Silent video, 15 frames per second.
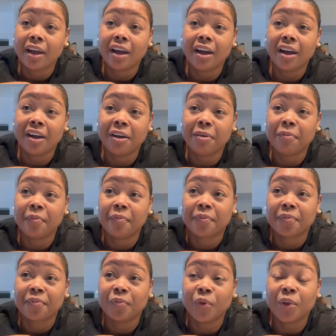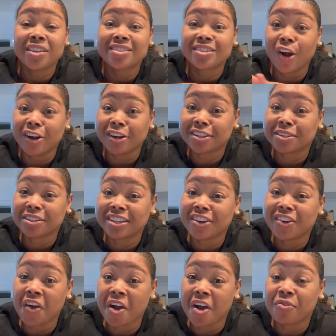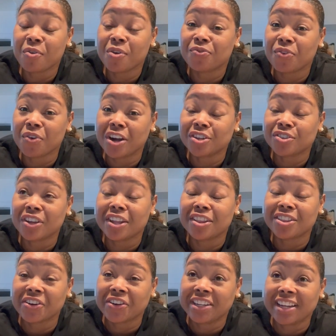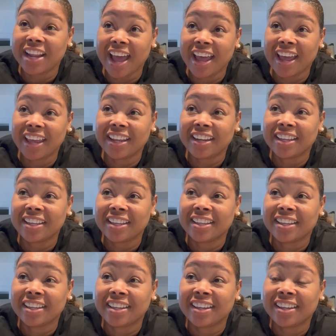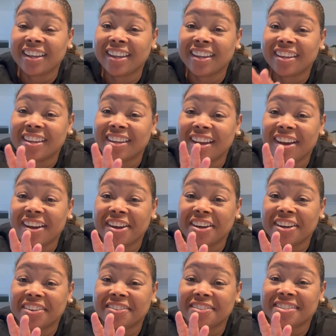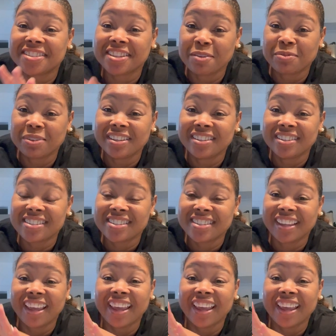Um, we started the year off with 439 uh, subbies.